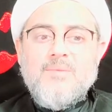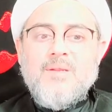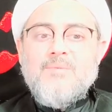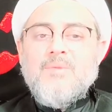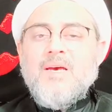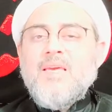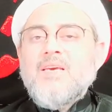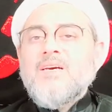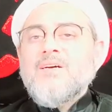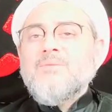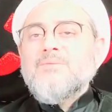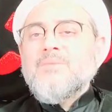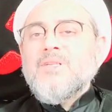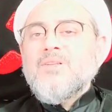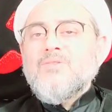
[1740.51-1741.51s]
and my
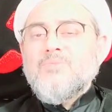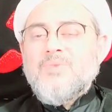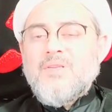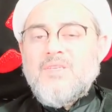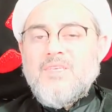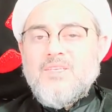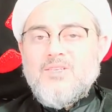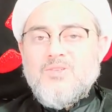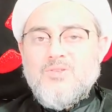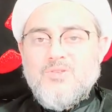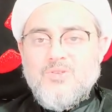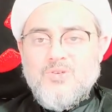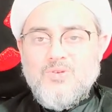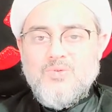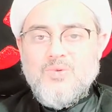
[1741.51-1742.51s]
humble opinion
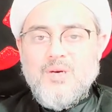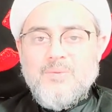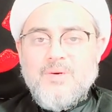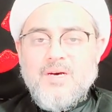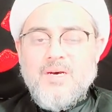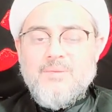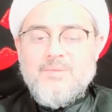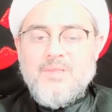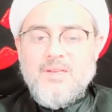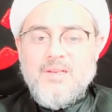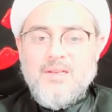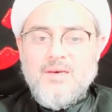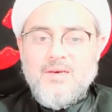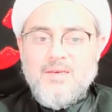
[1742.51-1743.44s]
to you, Abu Abdullah